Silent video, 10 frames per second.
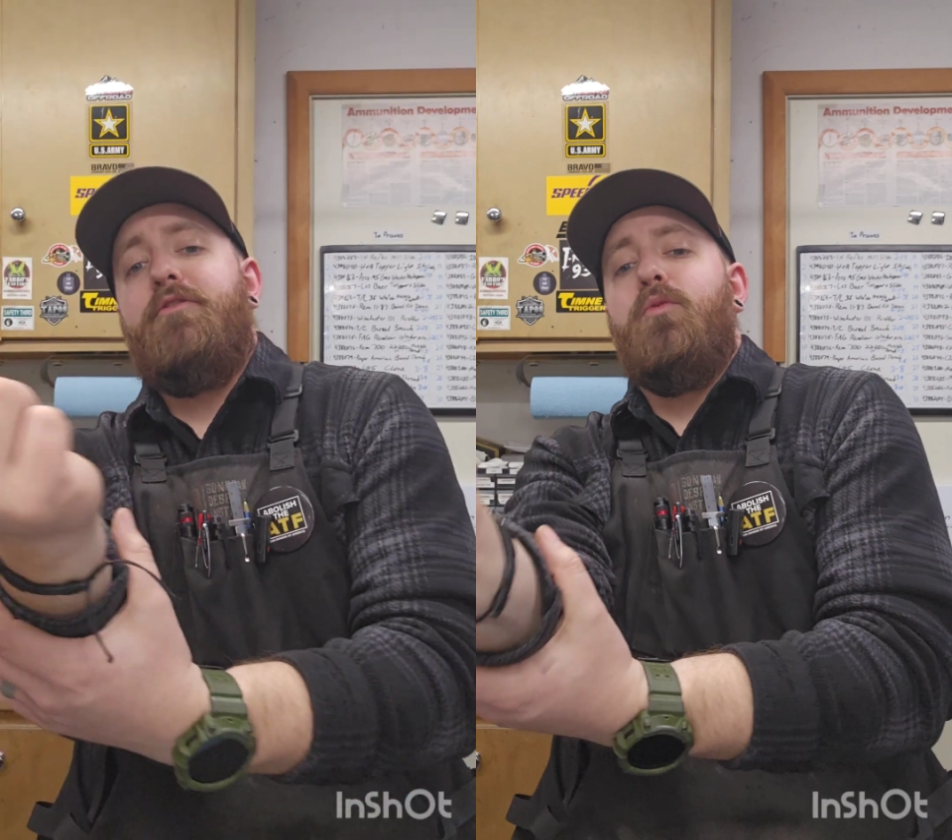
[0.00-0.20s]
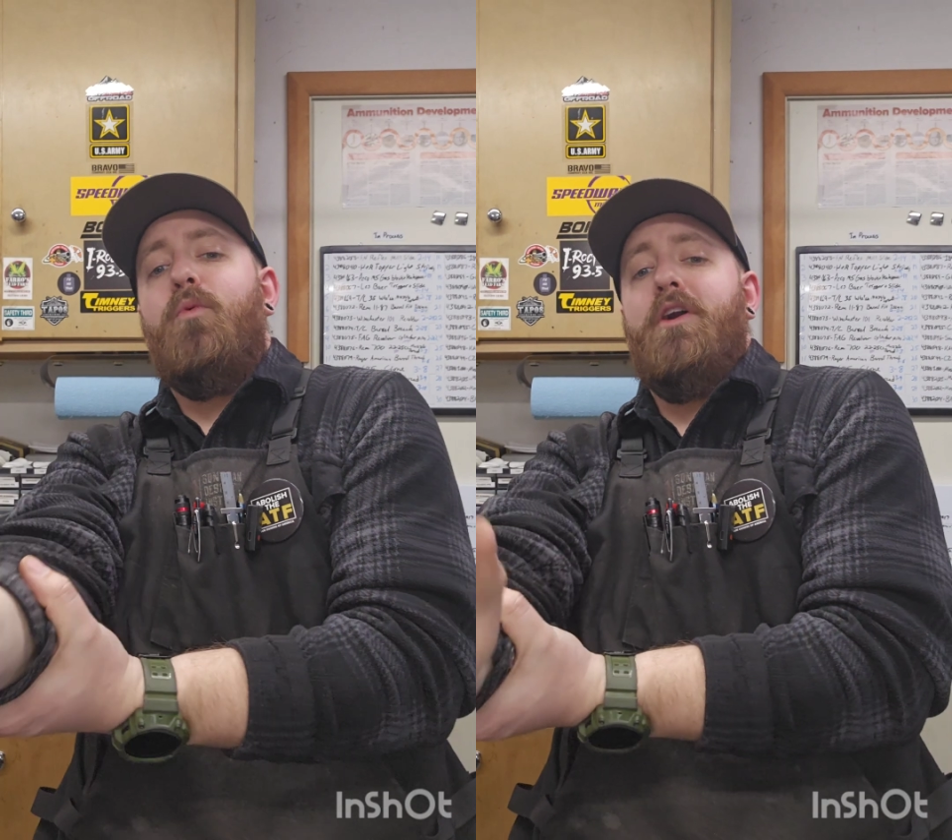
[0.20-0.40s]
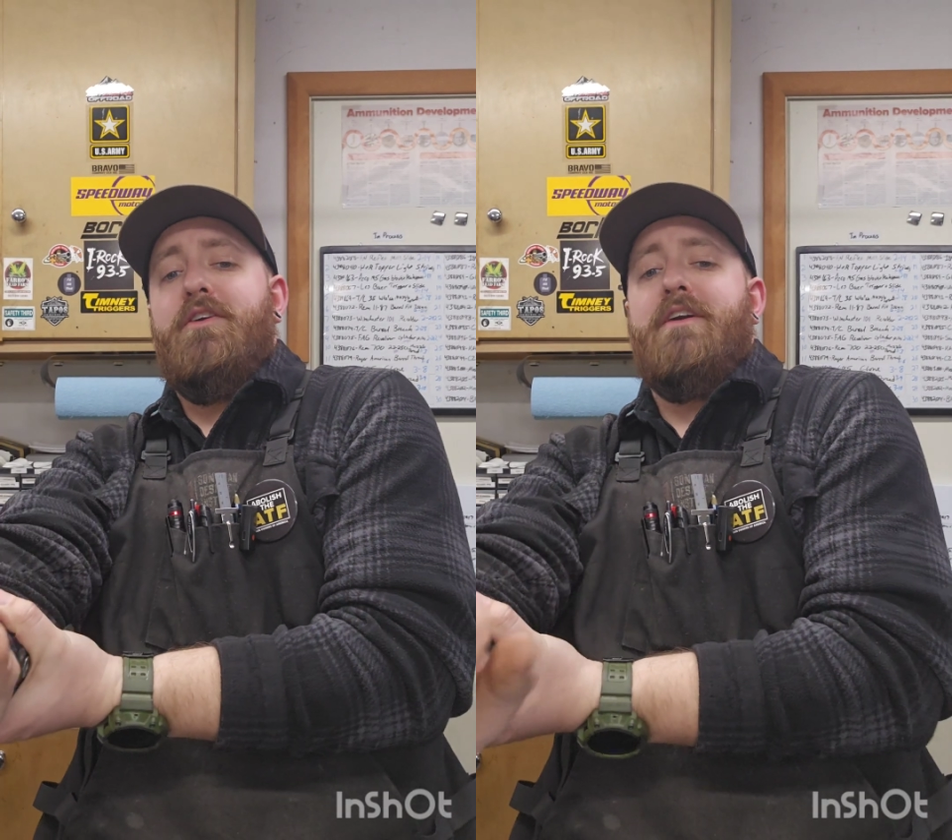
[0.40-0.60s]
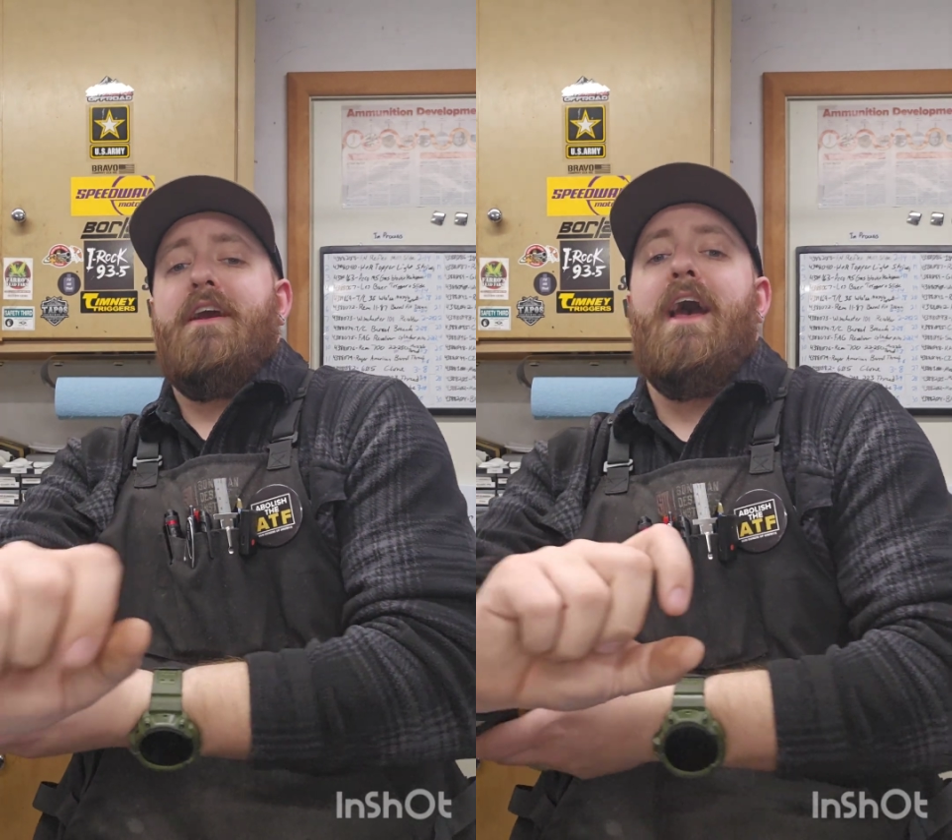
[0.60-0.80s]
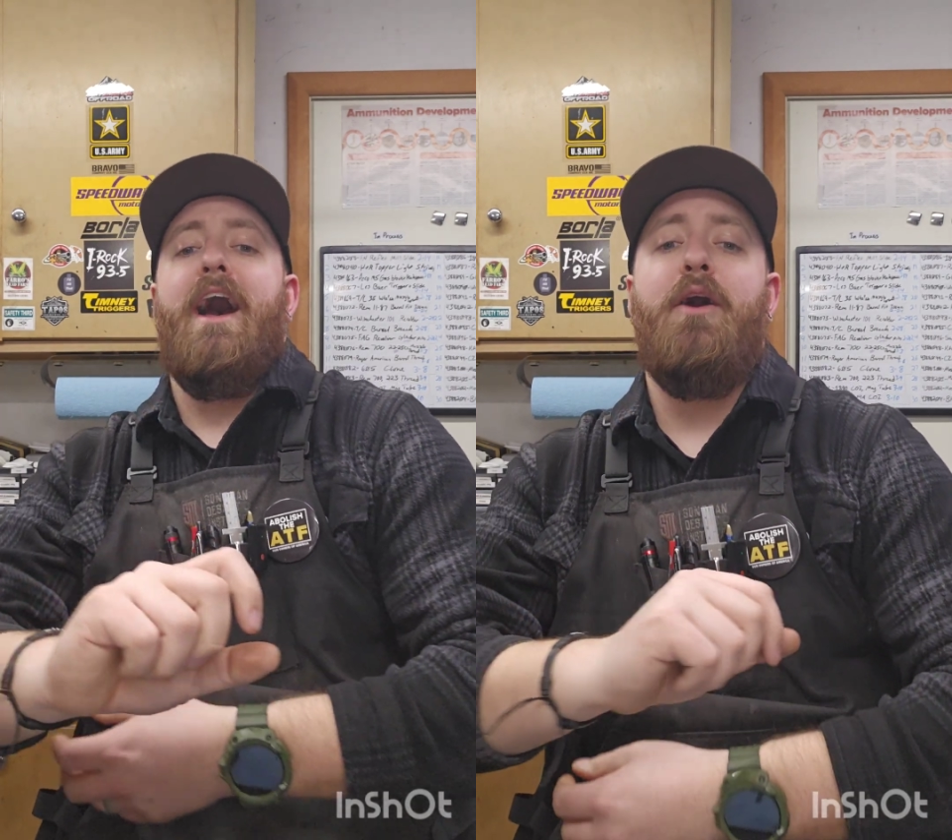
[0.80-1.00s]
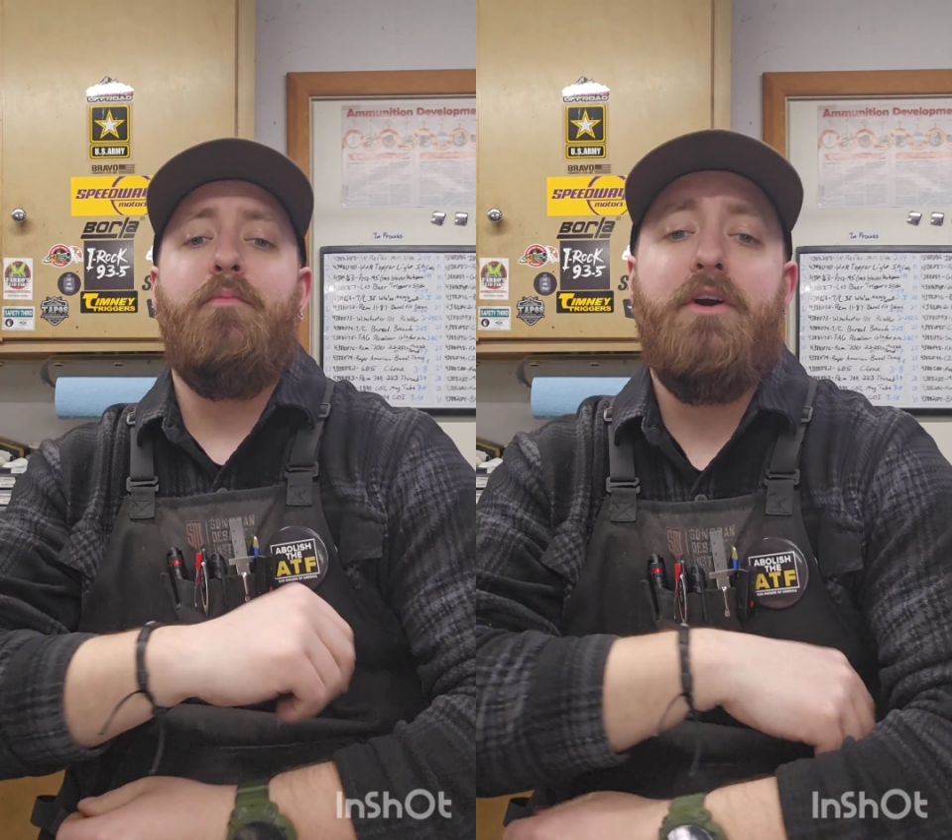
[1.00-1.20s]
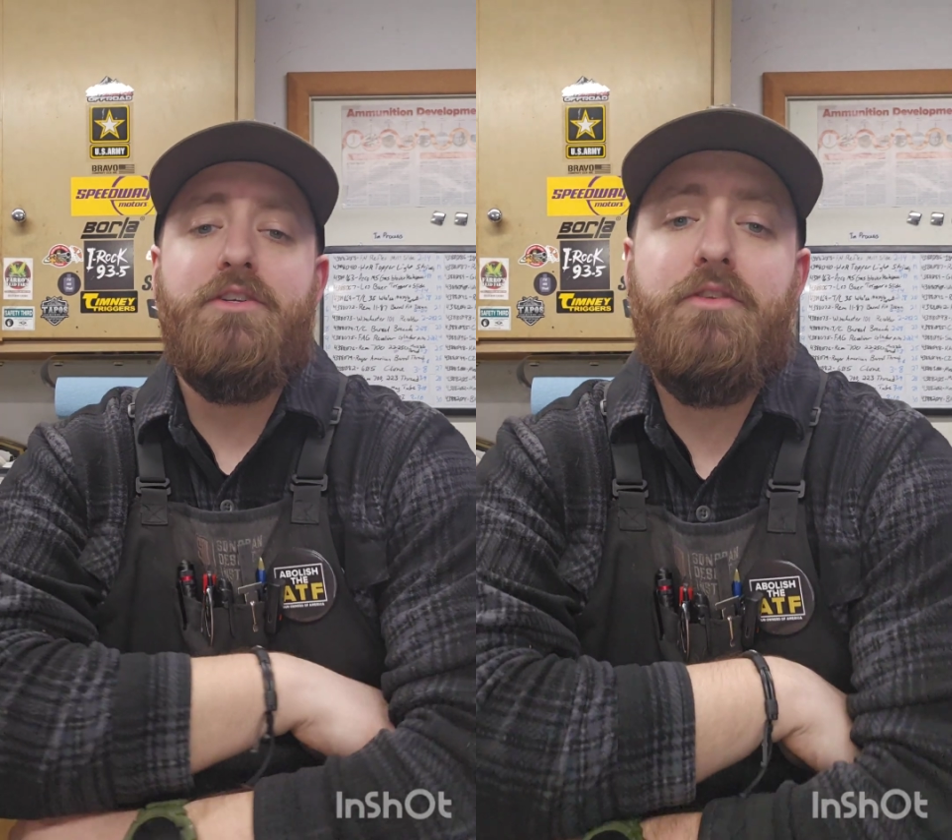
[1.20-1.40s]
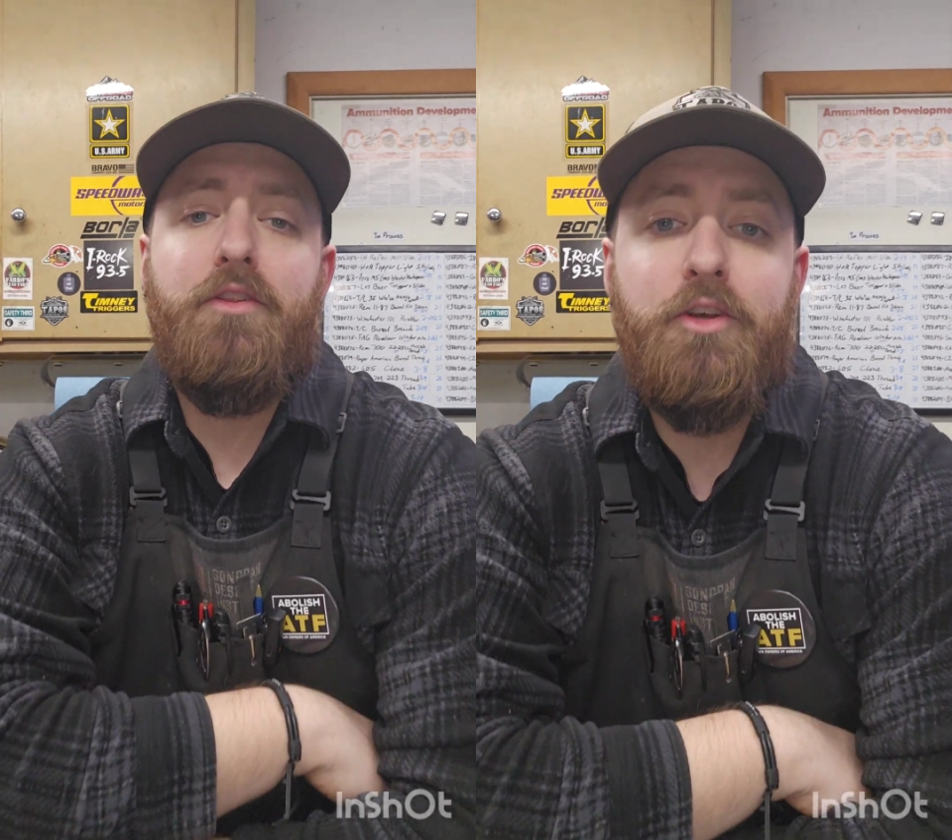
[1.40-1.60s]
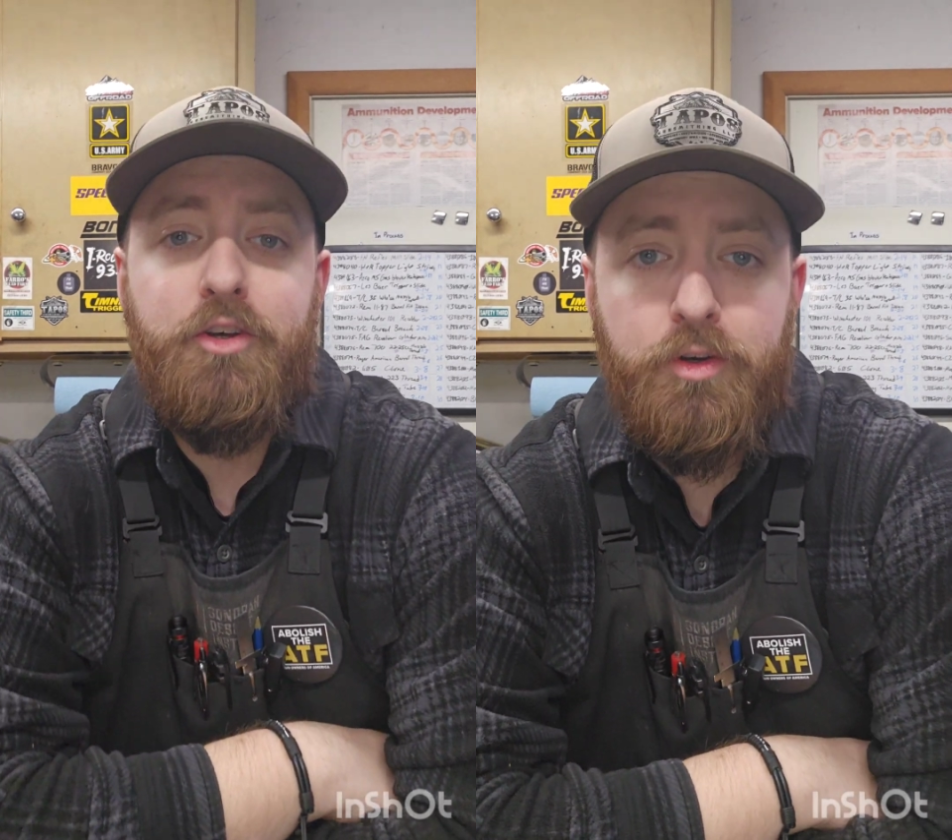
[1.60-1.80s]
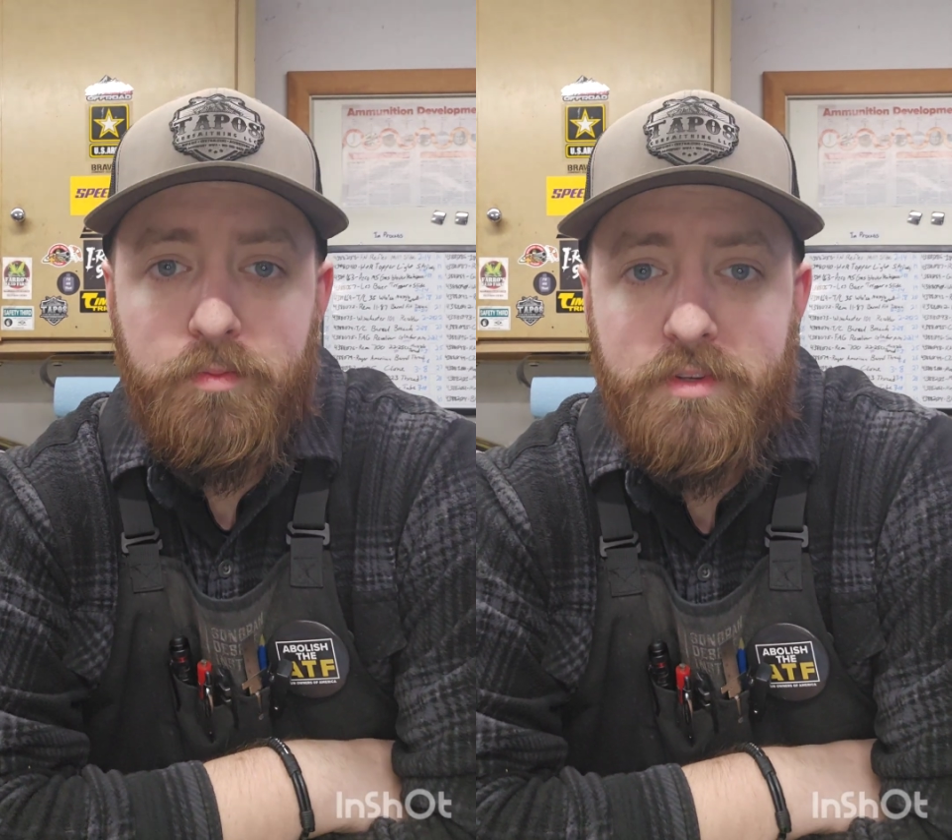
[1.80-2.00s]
you're wondering how much lube